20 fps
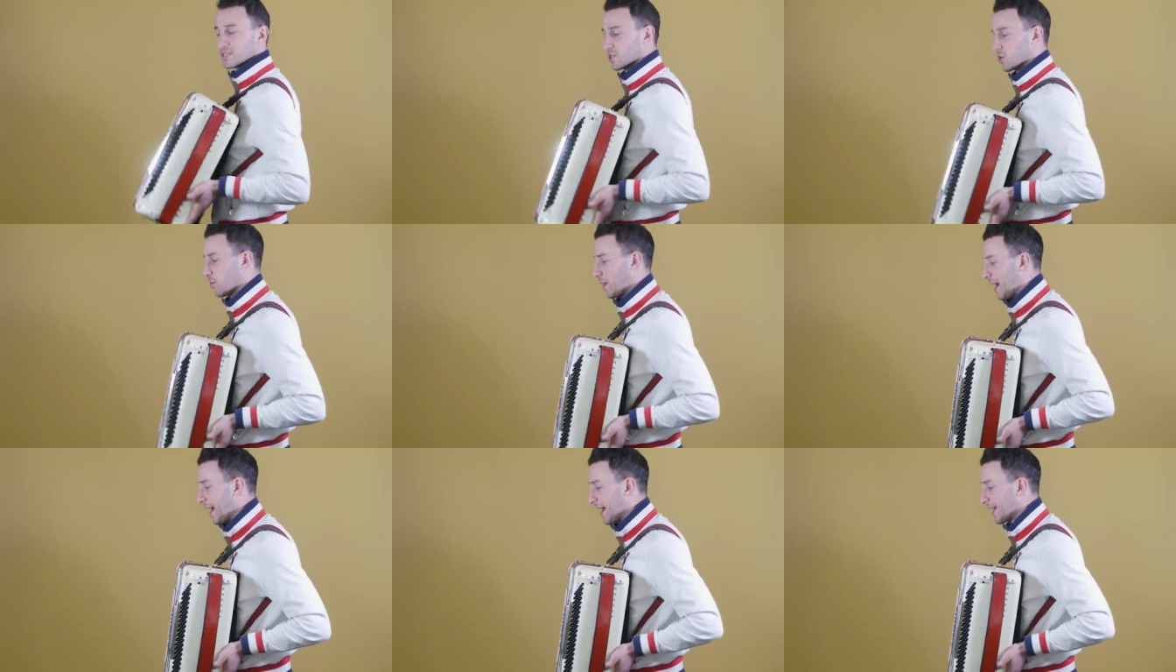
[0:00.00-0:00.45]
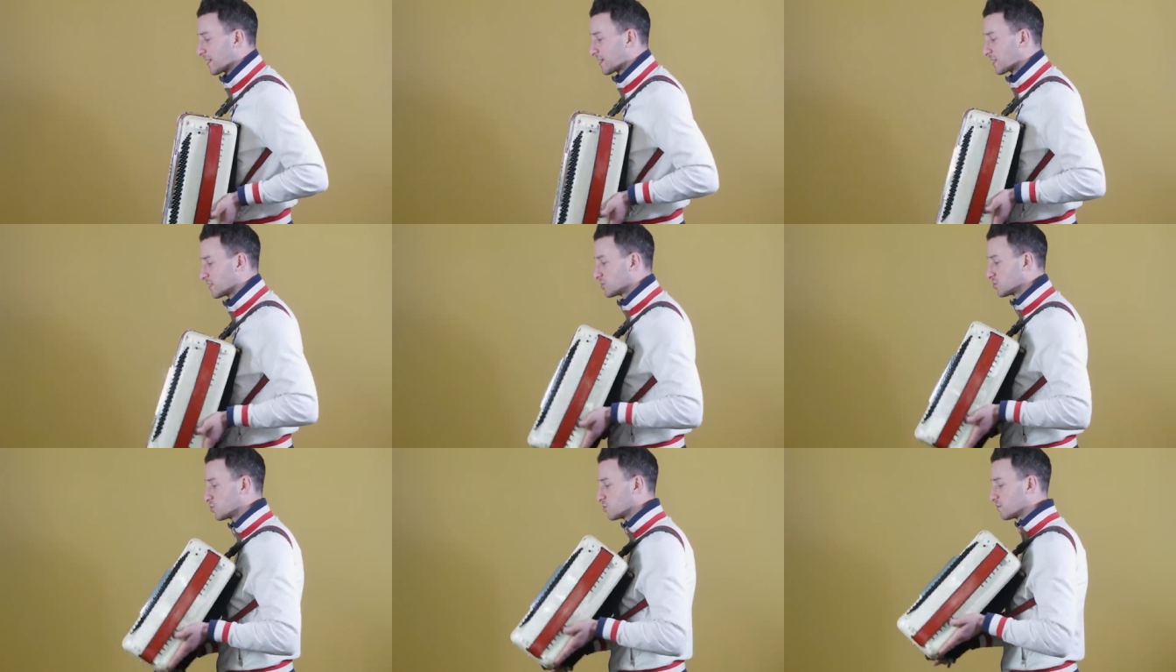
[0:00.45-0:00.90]
So I
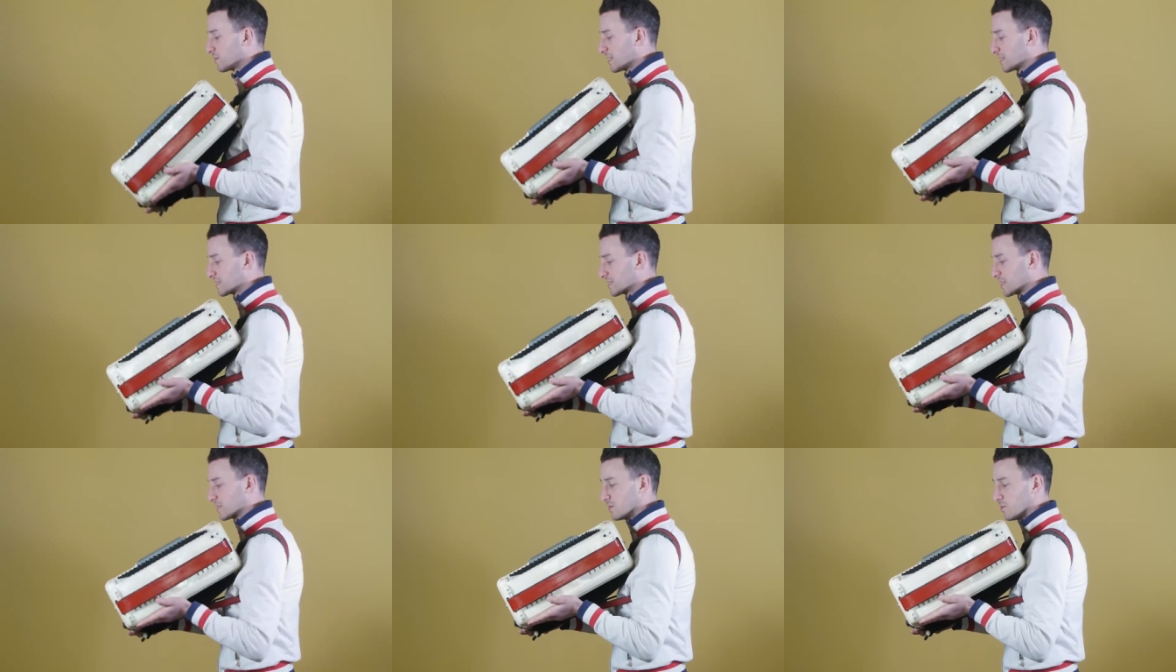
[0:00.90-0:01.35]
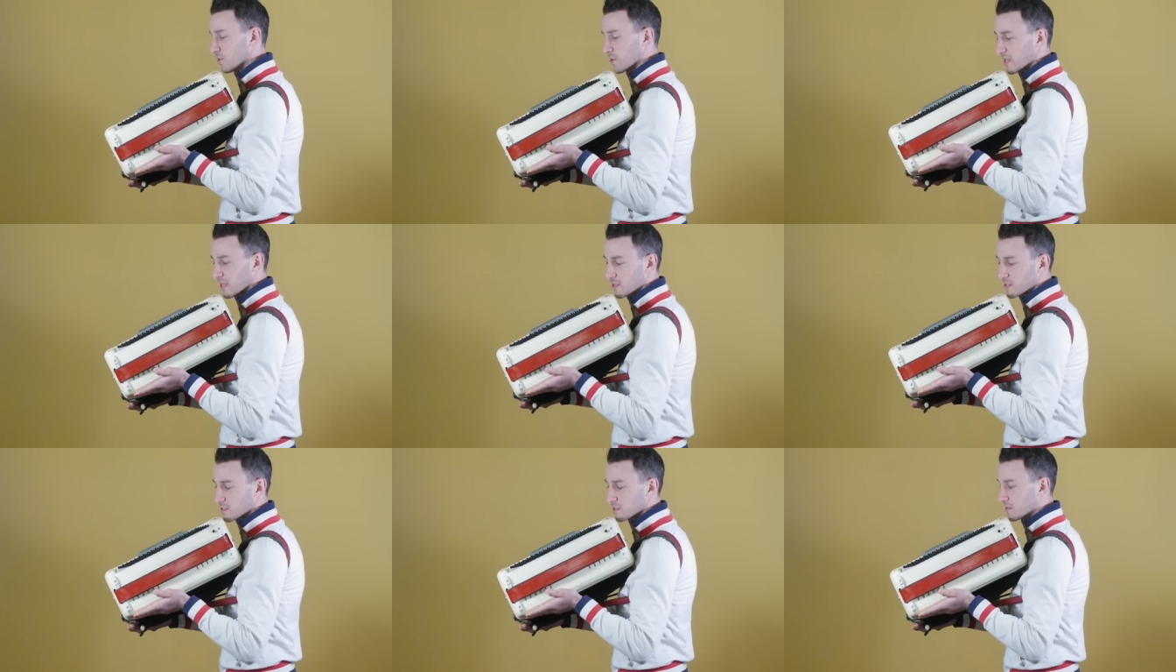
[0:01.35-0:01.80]
can do this and look
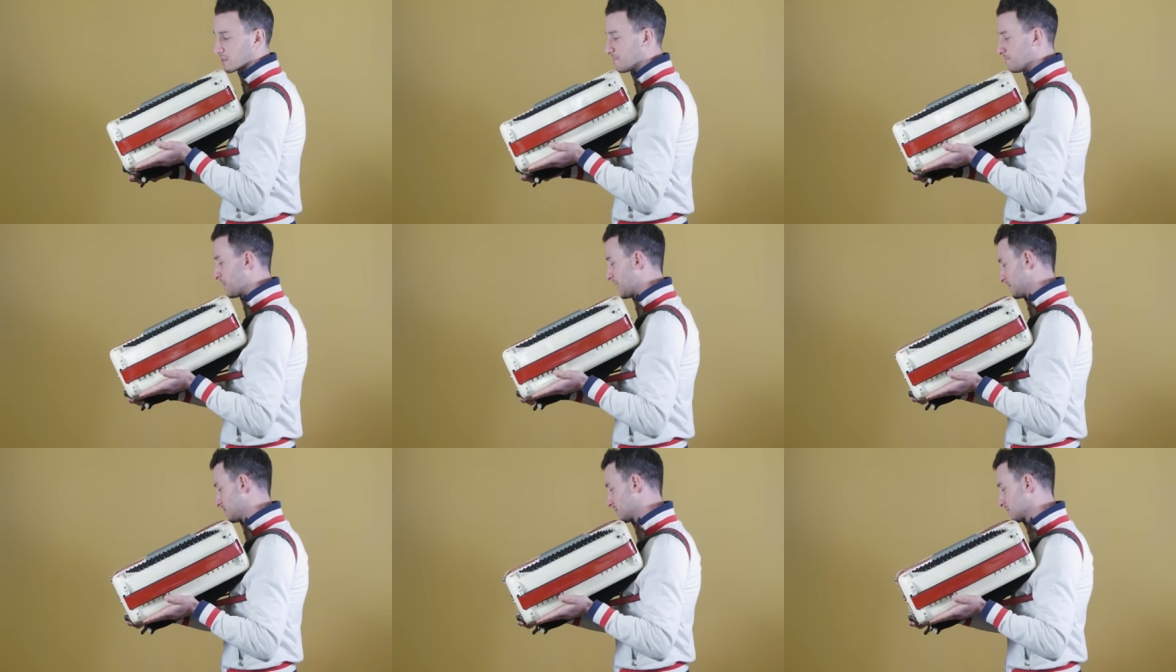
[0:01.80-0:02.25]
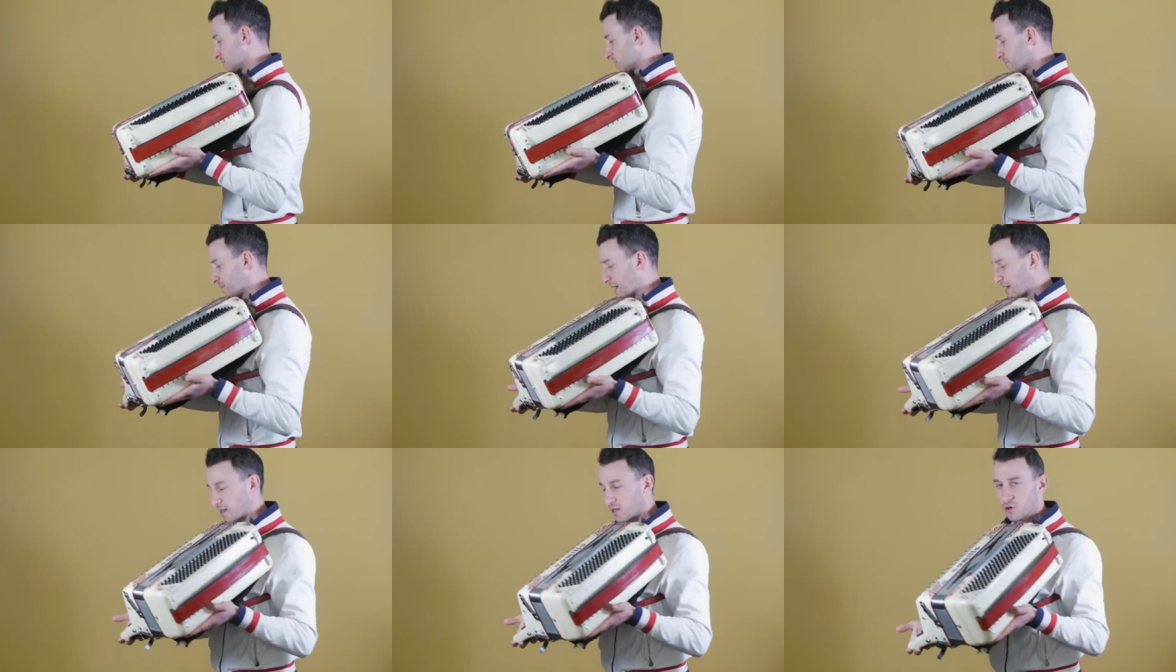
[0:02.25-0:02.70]
at the buttons on
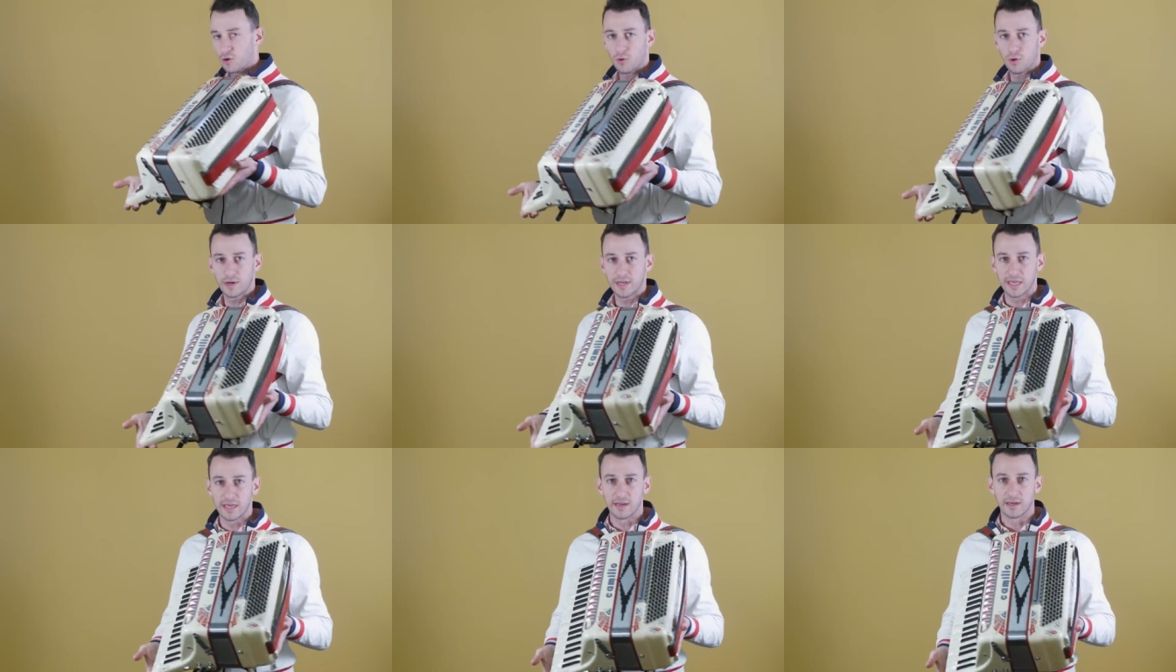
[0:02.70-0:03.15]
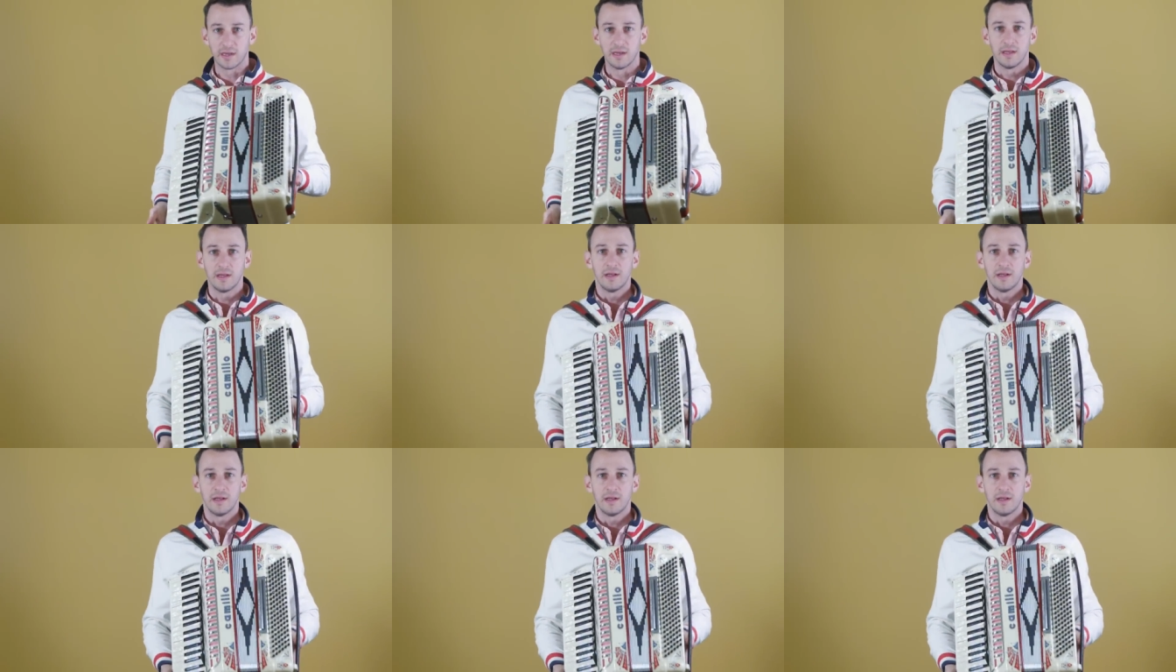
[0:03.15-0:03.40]
my accordion.